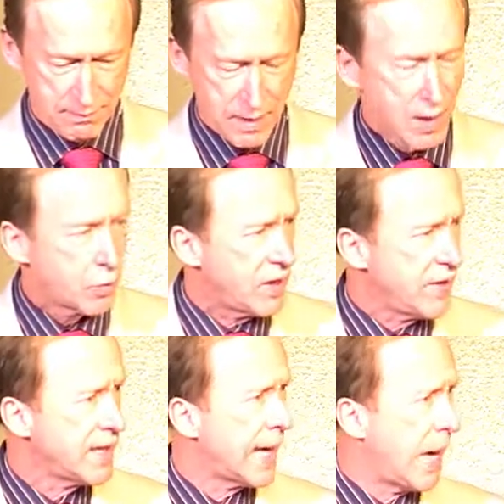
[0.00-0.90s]
What do you think
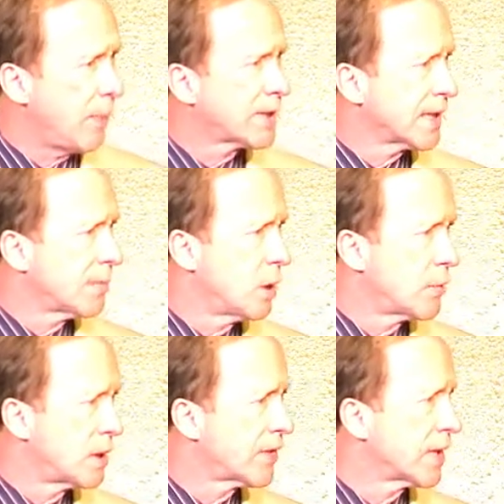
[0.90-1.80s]
happens at the moment
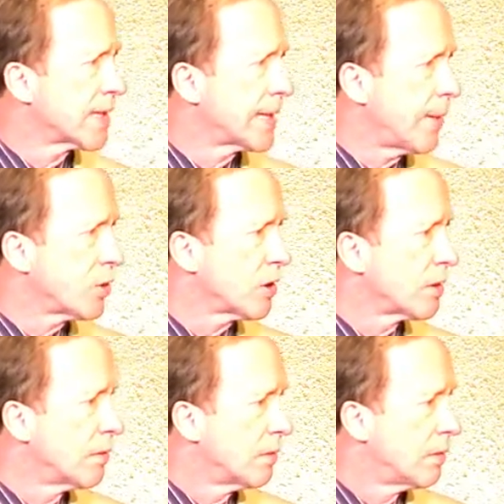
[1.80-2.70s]
of conception?
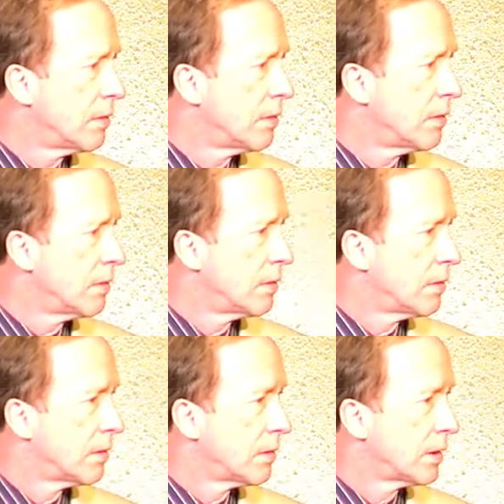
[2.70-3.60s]

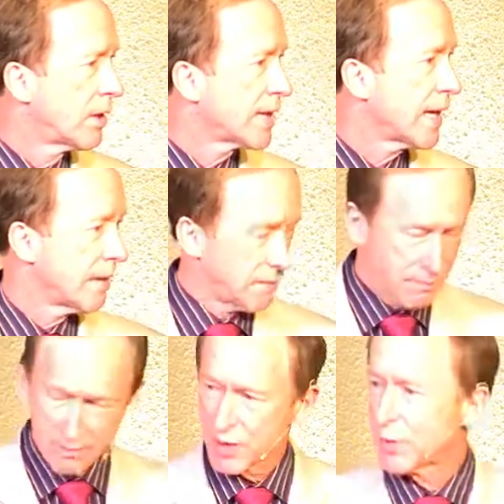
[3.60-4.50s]
There's a
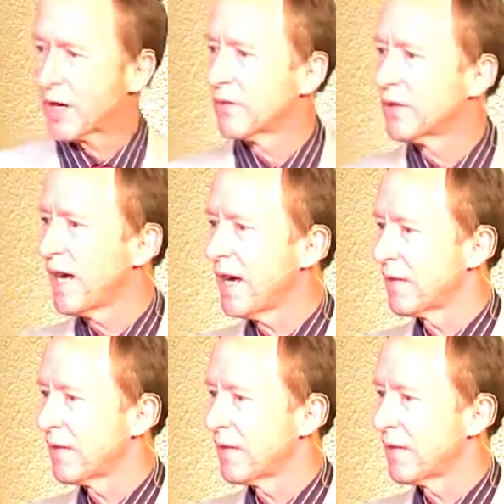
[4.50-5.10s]
spark of life.